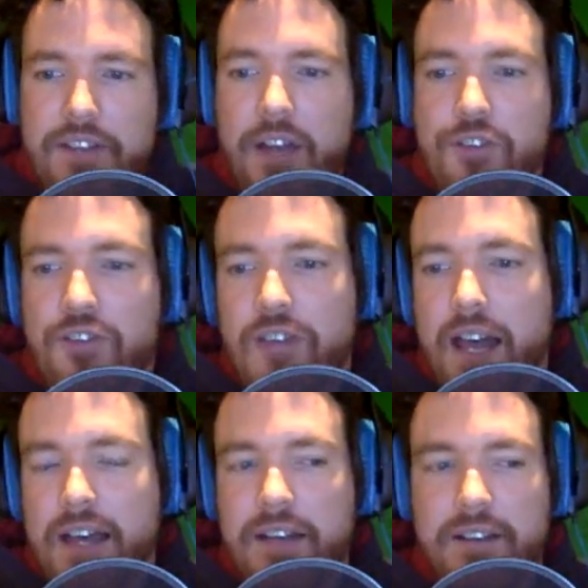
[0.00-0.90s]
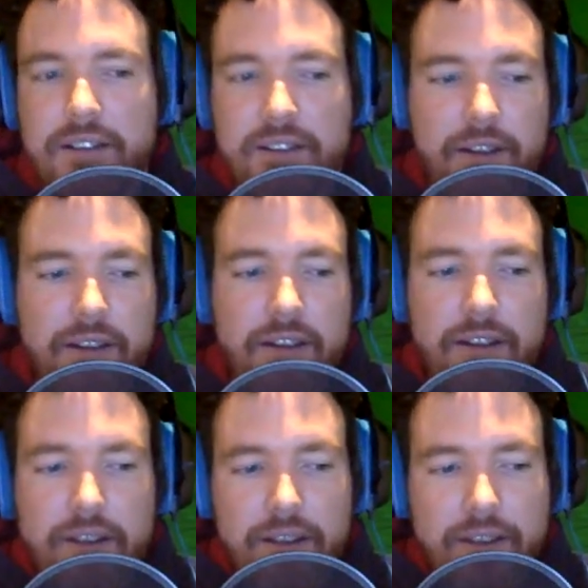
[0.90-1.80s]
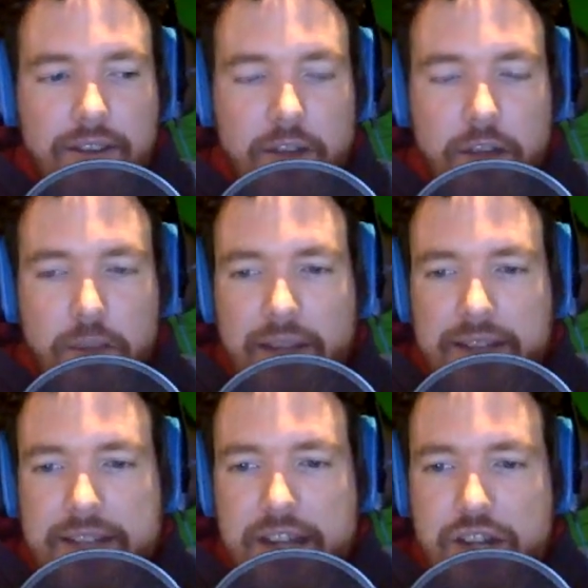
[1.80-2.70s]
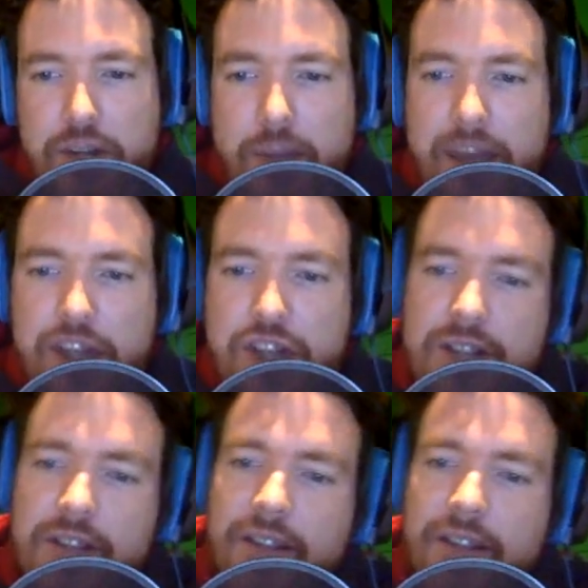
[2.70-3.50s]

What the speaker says: outside the plantation mansion,